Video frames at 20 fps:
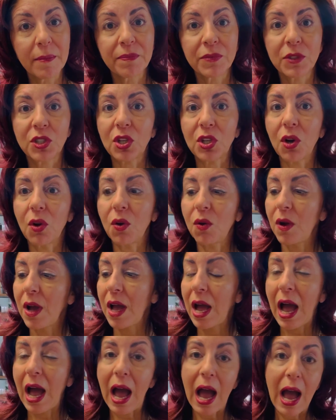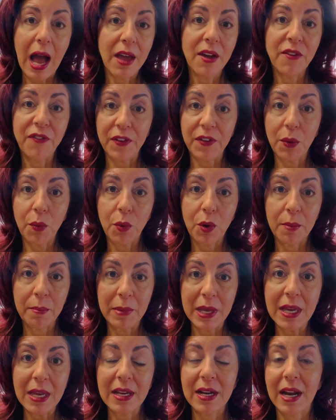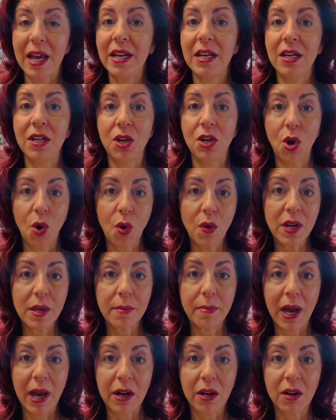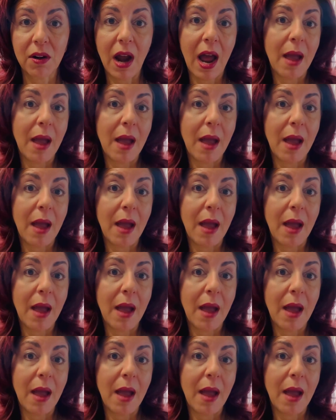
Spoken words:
So if it were me and I didn't know any better,